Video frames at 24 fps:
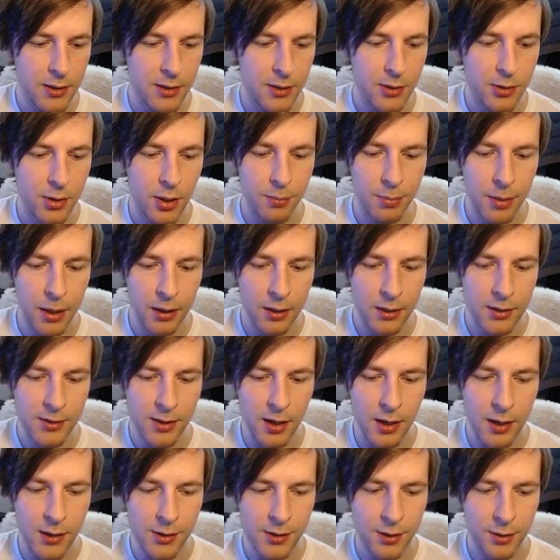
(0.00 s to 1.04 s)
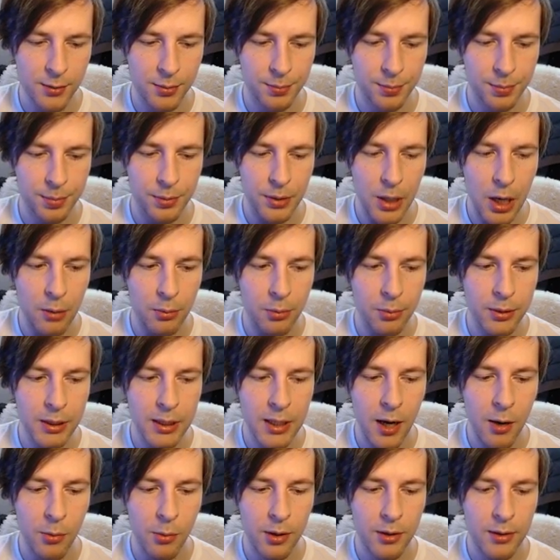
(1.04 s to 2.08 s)
Street Peddler is also probably
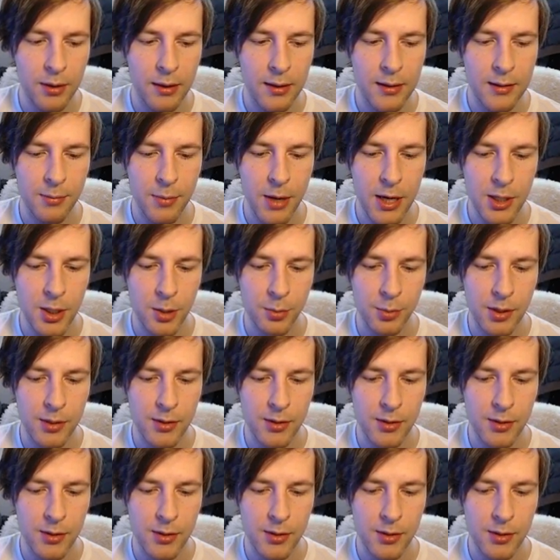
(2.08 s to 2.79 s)
not worth in this matchup,